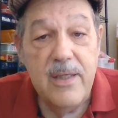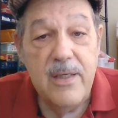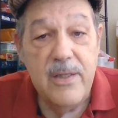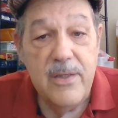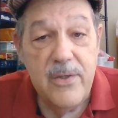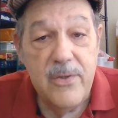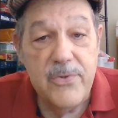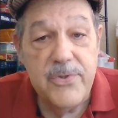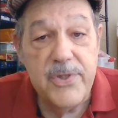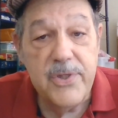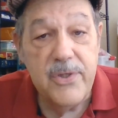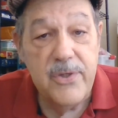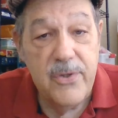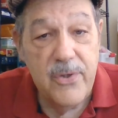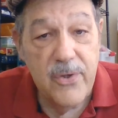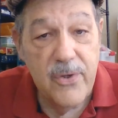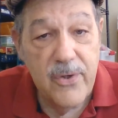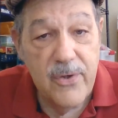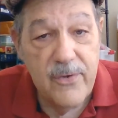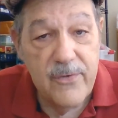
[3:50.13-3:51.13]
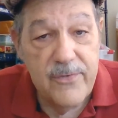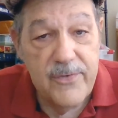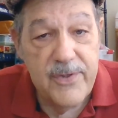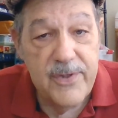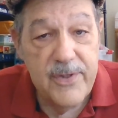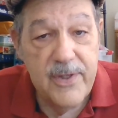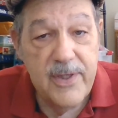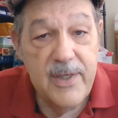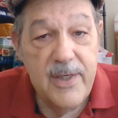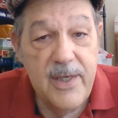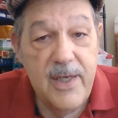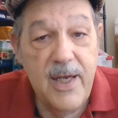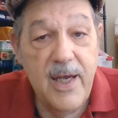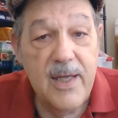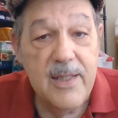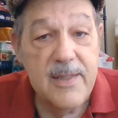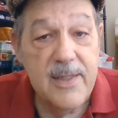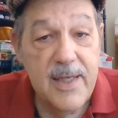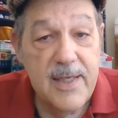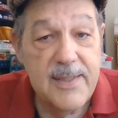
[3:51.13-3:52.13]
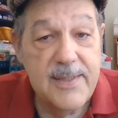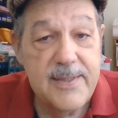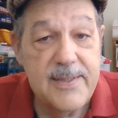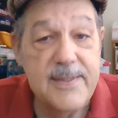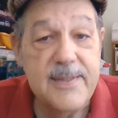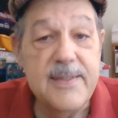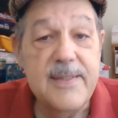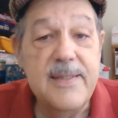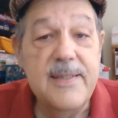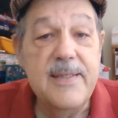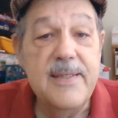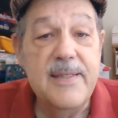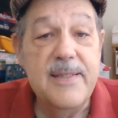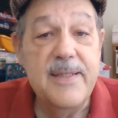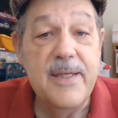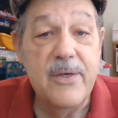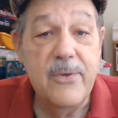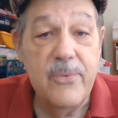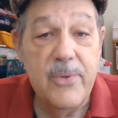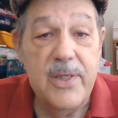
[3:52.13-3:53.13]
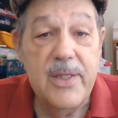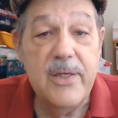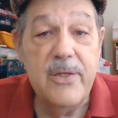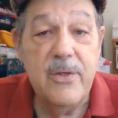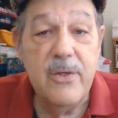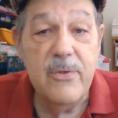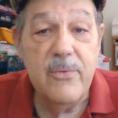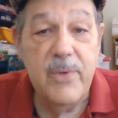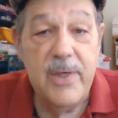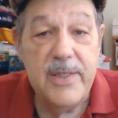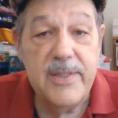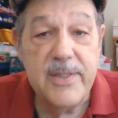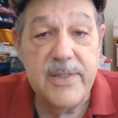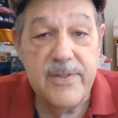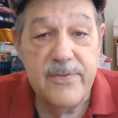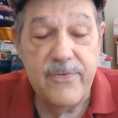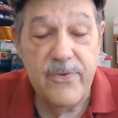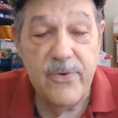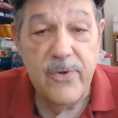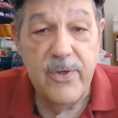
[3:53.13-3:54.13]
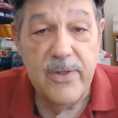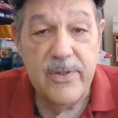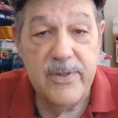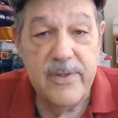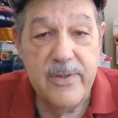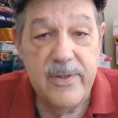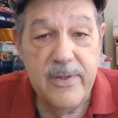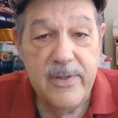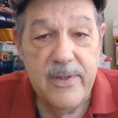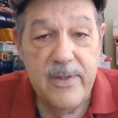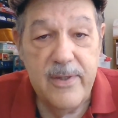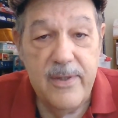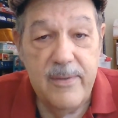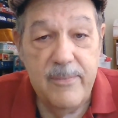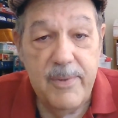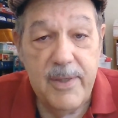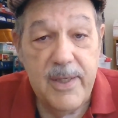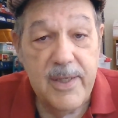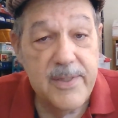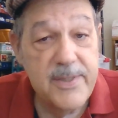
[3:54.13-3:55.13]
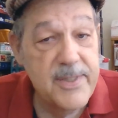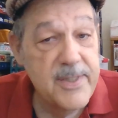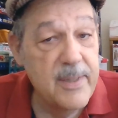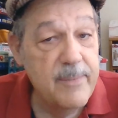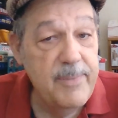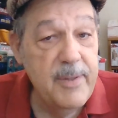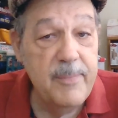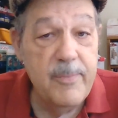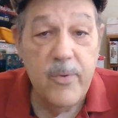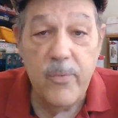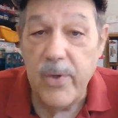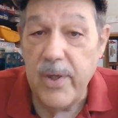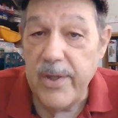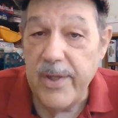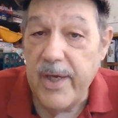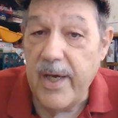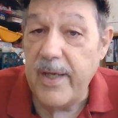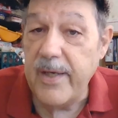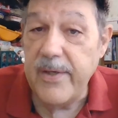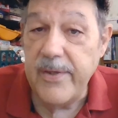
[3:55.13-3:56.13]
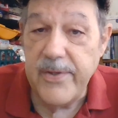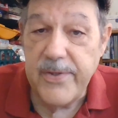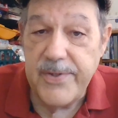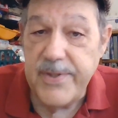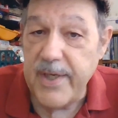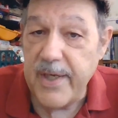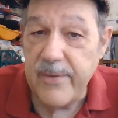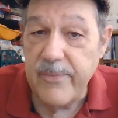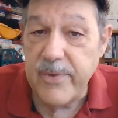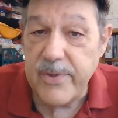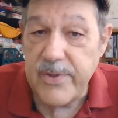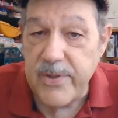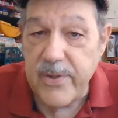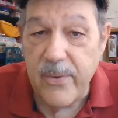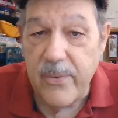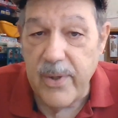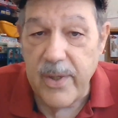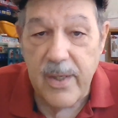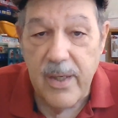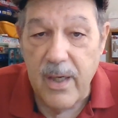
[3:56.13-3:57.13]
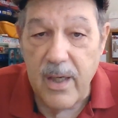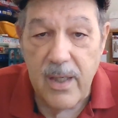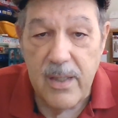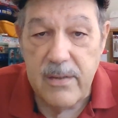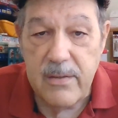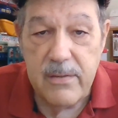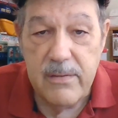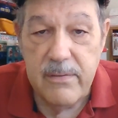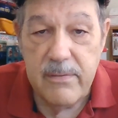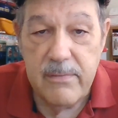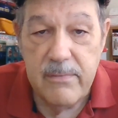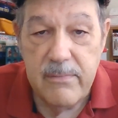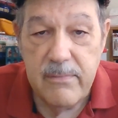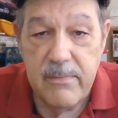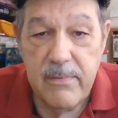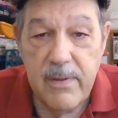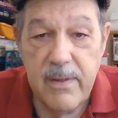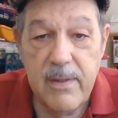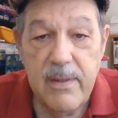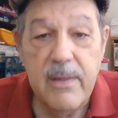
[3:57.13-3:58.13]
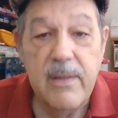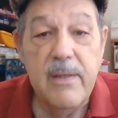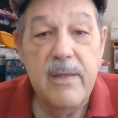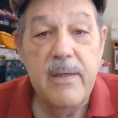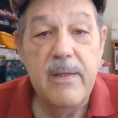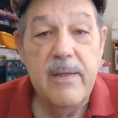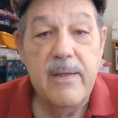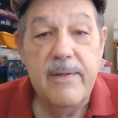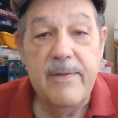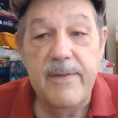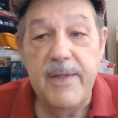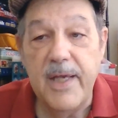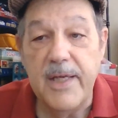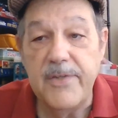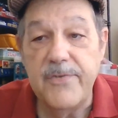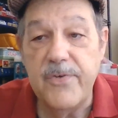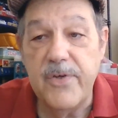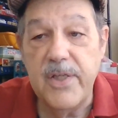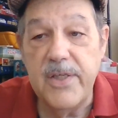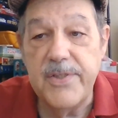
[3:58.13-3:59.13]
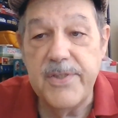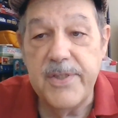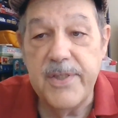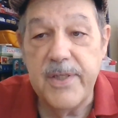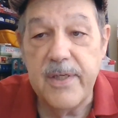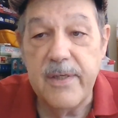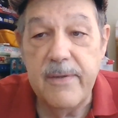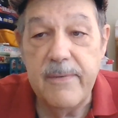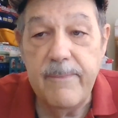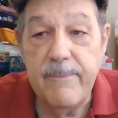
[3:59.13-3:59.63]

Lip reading: using curved unless there are really good reasons for it, because some people will not understand what's going on. Thanks for listening.